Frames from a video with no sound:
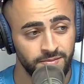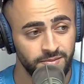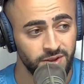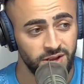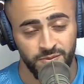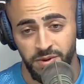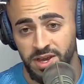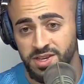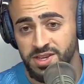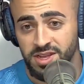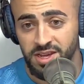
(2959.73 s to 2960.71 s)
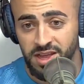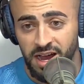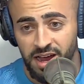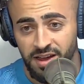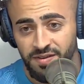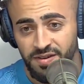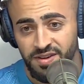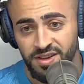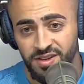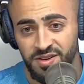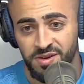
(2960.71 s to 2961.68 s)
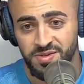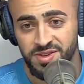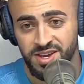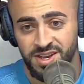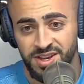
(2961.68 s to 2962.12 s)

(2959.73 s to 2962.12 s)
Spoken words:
it's basically live, You know what I'm saying?